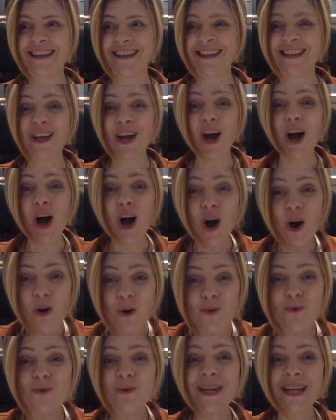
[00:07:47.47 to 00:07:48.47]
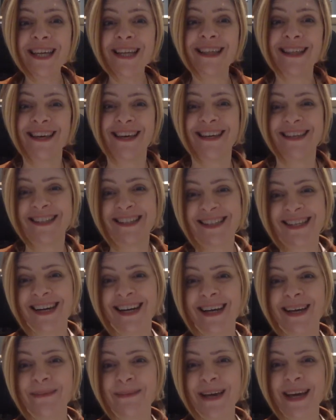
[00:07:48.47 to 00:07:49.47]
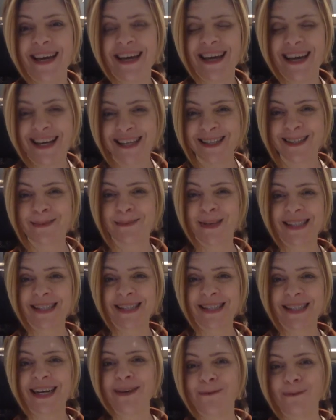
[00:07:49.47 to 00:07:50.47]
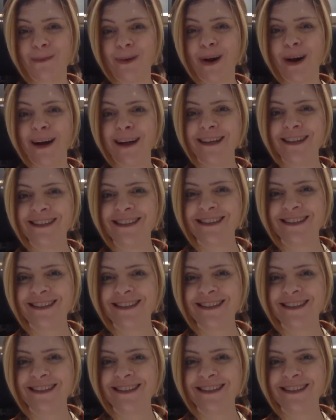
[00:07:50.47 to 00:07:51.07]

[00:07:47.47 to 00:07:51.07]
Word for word: The only thing it's telling me is my state of mind.